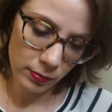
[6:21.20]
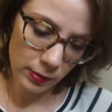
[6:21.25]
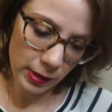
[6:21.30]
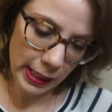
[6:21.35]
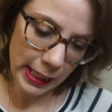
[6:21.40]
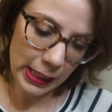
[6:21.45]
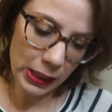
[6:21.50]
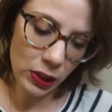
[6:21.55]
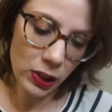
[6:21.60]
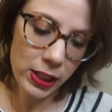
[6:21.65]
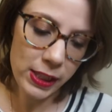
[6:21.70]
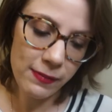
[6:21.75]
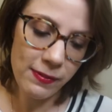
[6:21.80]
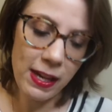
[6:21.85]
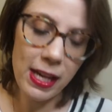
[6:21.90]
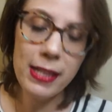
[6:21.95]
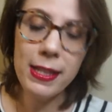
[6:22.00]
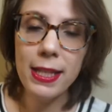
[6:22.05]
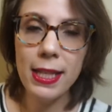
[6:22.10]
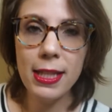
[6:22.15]
it looks
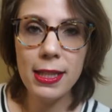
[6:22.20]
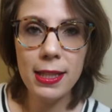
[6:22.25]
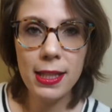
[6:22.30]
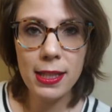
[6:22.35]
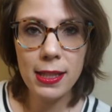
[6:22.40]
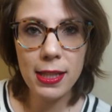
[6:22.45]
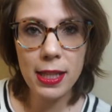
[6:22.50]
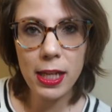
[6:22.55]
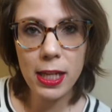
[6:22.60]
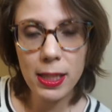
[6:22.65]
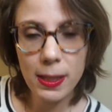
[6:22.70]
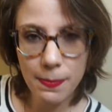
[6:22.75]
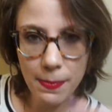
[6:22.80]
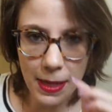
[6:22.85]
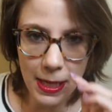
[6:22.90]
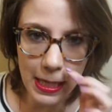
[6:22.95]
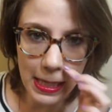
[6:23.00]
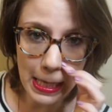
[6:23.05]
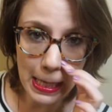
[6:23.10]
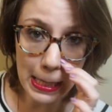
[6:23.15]
fancy. It says that it's
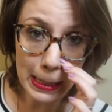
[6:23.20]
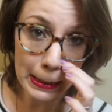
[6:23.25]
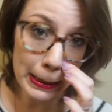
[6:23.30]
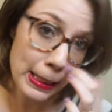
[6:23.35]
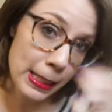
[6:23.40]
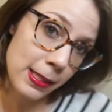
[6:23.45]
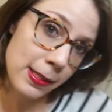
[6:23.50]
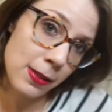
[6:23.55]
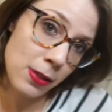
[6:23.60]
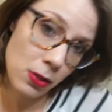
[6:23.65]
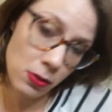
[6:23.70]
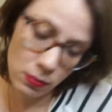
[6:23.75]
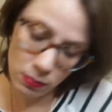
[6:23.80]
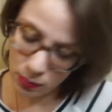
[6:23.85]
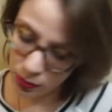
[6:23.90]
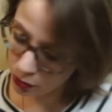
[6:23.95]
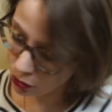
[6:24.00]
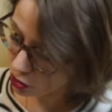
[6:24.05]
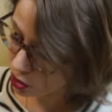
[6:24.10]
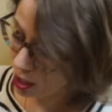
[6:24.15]
made in Italy, so
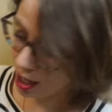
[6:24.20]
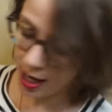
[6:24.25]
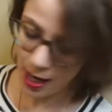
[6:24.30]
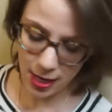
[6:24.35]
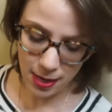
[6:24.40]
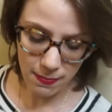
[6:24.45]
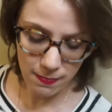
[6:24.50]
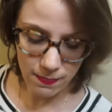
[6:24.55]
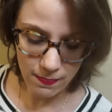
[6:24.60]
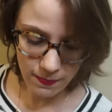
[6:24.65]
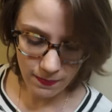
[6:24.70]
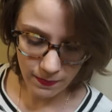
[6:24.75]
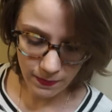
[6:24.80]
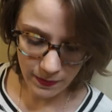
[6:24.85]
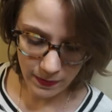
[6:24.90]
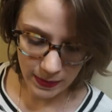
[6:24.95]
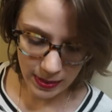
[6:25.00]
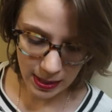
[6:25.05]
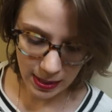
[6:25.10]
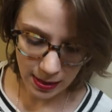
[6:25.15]
we'll try.
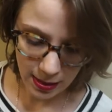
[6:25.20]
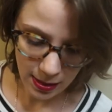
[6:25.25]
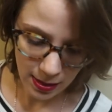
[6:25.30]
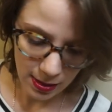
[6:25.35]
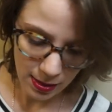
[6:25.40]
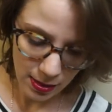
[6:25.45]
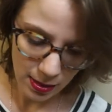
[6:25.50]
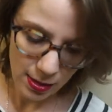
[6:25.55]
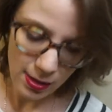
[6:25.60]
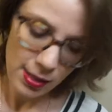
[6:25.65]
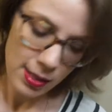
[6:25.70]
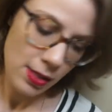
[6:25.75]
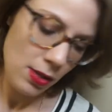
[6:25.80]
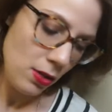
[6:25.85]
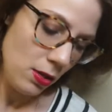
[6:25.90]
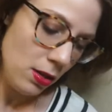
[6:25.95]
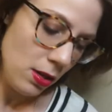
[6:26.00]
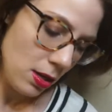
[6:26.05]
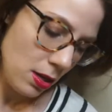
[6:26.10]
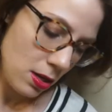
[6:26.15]

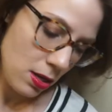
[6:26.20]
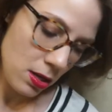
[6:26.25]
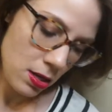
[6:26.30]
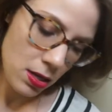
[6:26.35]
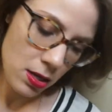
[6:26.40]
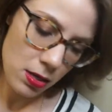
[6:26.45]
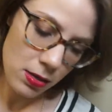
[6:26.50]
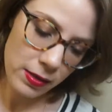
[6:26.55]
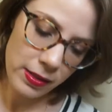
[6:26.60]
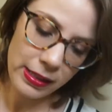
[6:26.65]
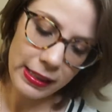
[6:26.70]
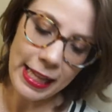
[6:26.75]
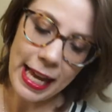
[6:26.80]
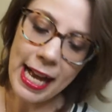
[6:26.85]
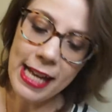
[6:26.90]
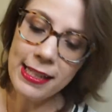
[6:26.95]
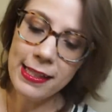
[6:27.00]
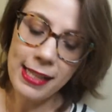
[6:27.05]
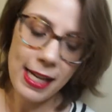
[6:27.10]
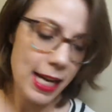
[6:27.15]
Ah,
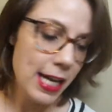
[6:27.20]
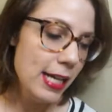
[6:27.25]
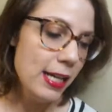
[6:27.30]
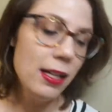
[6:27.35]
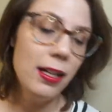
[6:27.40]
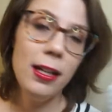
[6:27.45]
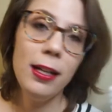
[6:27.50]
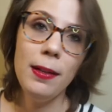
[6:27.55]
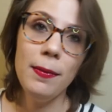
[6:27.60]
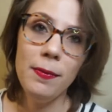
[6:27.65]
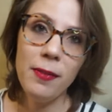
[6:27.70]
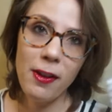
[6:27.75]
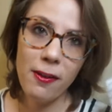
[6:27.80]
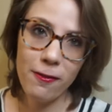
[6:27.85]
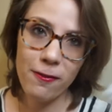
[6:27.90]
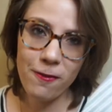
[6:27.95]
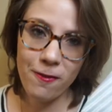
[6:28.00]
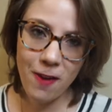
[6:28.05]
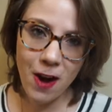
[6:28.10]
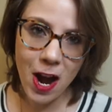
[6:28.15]
last item
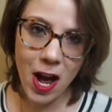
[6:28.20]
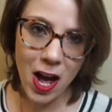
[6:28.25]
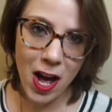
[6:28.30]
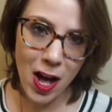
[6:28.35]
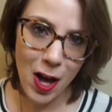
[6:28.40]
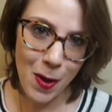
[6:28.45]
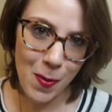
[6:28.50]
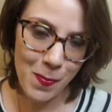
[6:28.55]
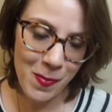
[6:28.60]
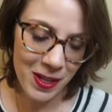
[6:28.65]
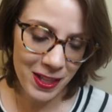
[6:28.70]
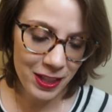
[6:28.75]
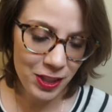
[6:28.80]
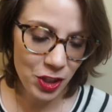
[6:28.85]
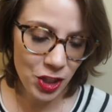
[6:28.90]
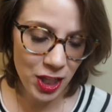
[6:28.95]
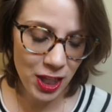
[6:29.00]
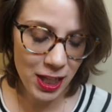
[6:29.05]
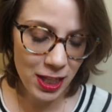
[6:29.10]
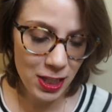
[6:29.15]
from
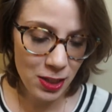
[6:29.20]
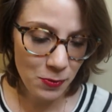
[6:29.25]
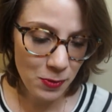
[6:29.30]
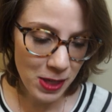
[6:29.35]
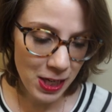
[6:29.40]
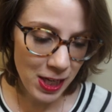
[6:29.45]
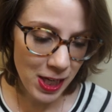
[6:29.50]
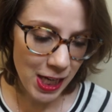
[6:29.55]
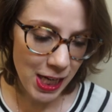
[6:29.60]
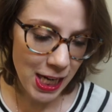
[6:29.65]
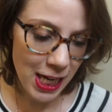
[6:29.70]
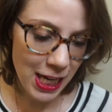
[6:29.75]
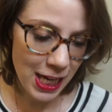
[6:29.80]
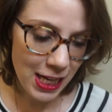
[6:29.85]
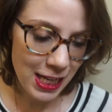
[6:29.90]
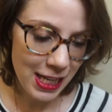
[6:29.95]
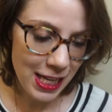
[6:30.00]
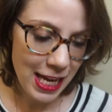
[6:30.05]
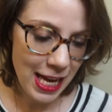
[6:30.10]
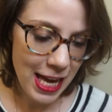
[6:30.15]

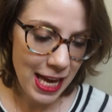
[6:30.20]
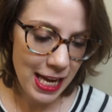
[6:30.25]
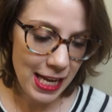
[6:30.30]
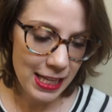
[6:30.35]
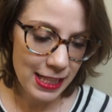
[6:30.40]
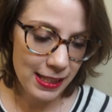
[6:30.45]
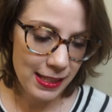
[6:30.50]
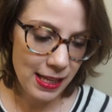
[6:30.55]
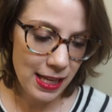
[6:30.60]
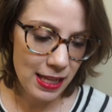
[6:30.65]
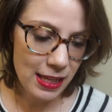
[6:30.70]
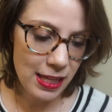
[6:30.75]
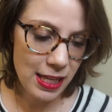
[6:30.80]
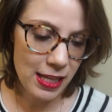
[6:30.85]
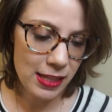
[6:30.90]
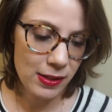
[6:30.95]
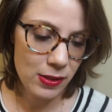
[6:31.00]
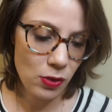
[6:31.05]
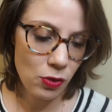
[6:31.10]
January is this